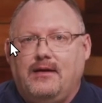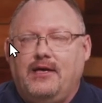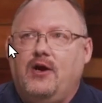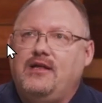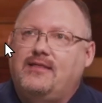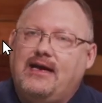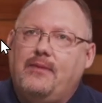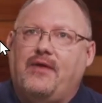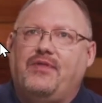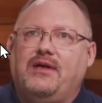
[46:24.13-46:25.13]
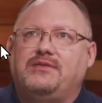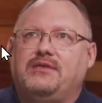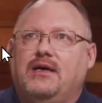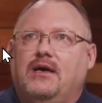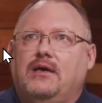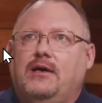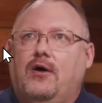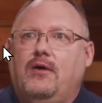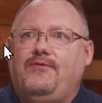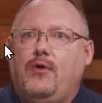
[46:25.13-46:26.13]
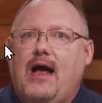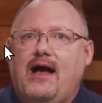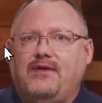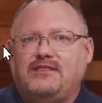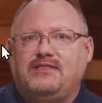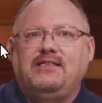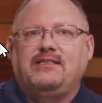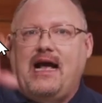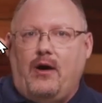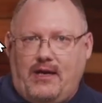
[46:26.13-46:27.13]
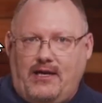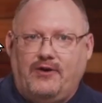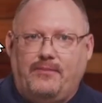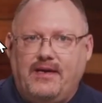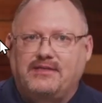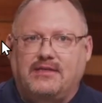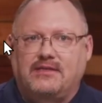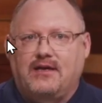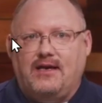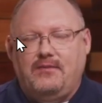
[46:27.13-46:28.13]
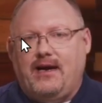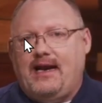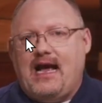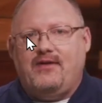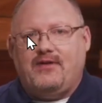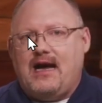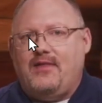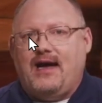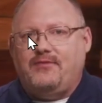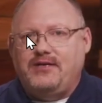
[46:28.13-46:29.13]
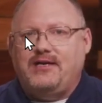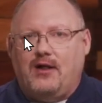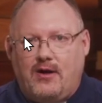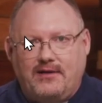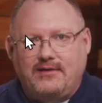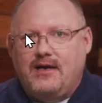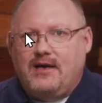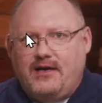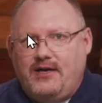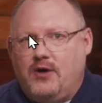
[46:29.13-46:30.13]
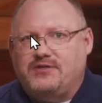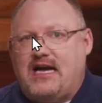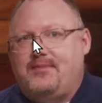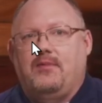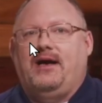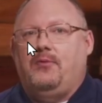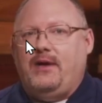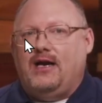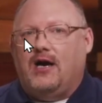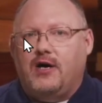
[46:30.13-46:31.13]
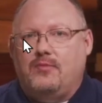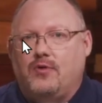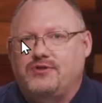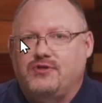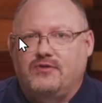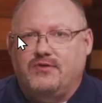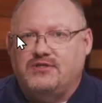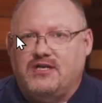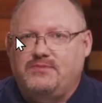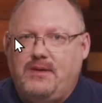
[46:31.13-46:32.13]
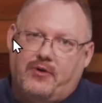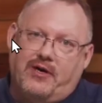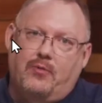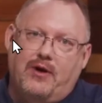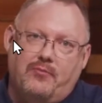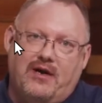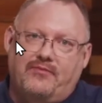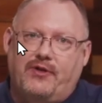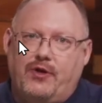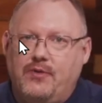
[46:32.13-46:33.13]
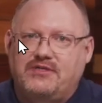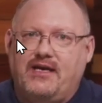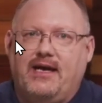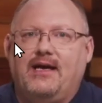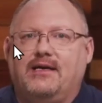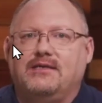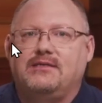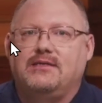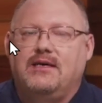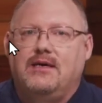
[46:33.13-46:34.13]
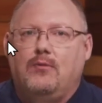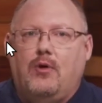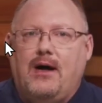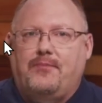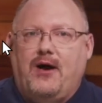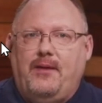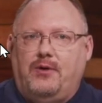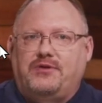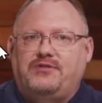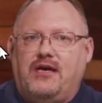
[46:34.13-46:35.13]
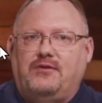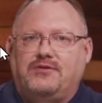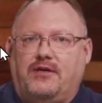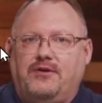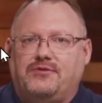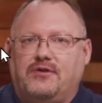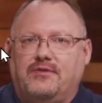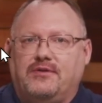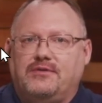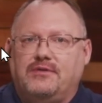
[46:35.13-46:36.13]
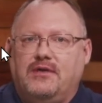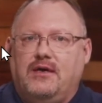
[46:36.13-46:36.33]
You think about this, if you have a seasonality in your business, like you might have an online retailer and Cyber Monday, we need 100 more servers because people are going to want whatever the newest thing is. Well, on-prem, you restrict those 100 servers.